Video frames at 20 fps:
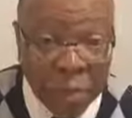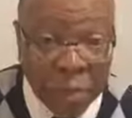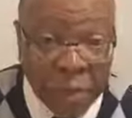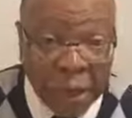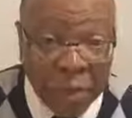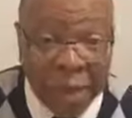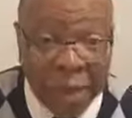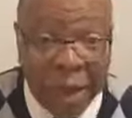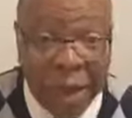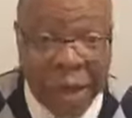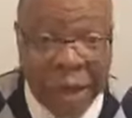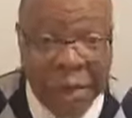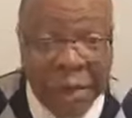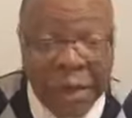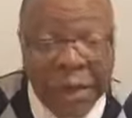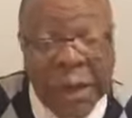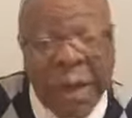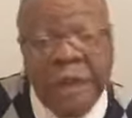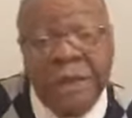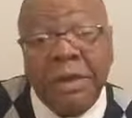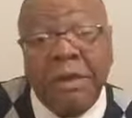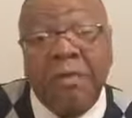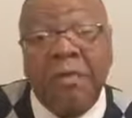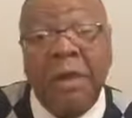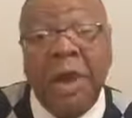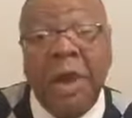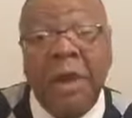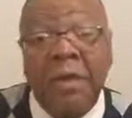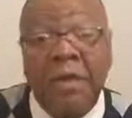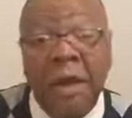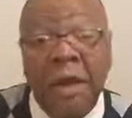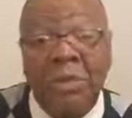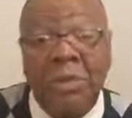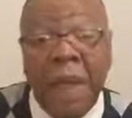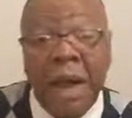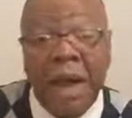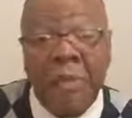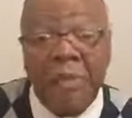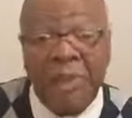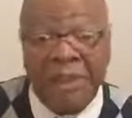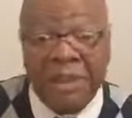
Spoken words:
And then as a follow-up, I would